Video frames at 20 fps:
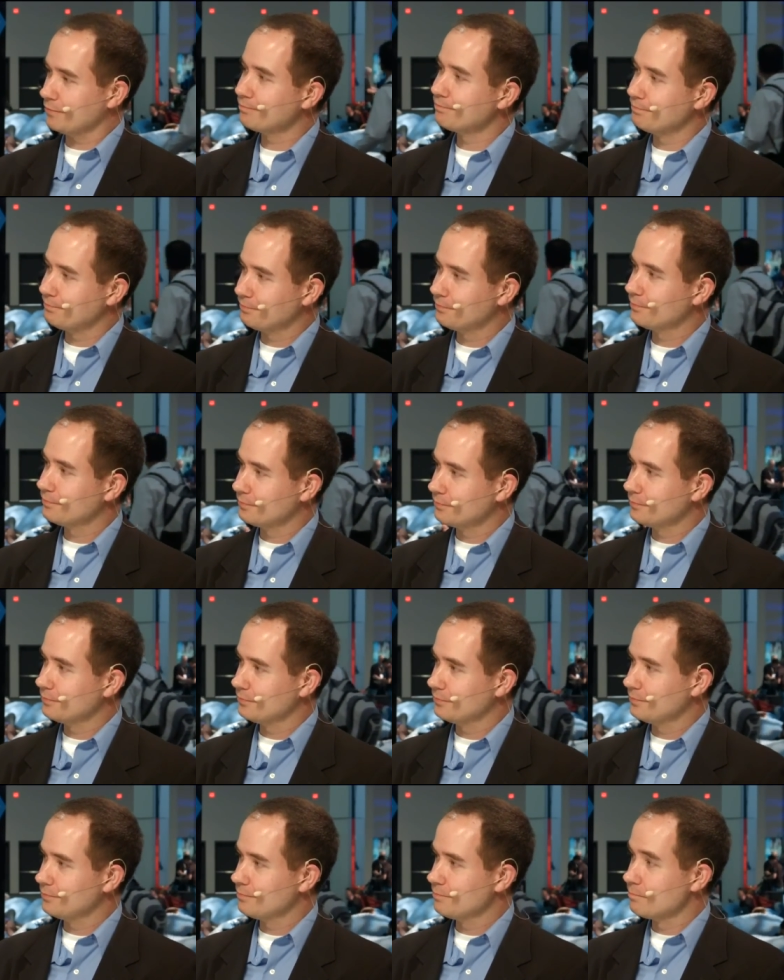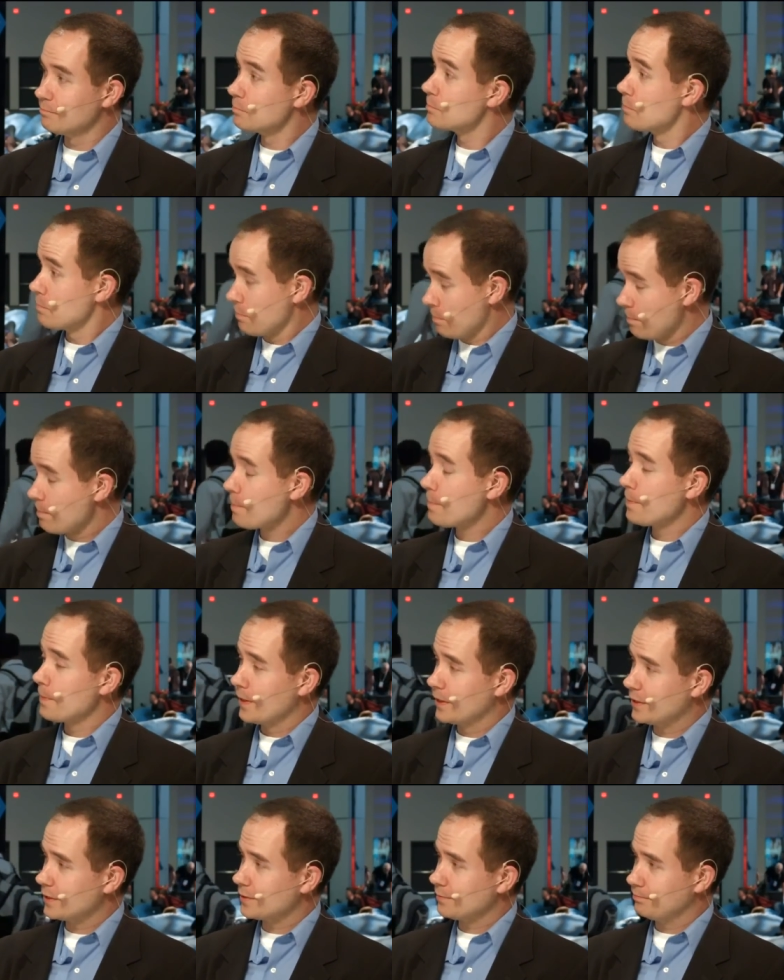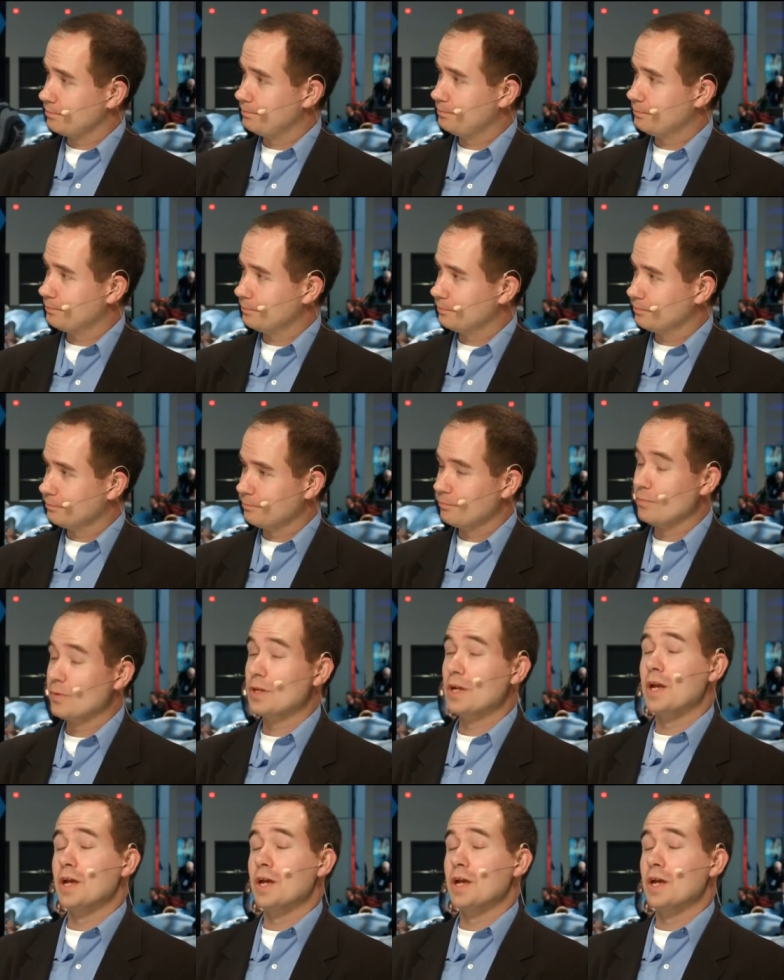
multiple locations? What was the life before this, EMC?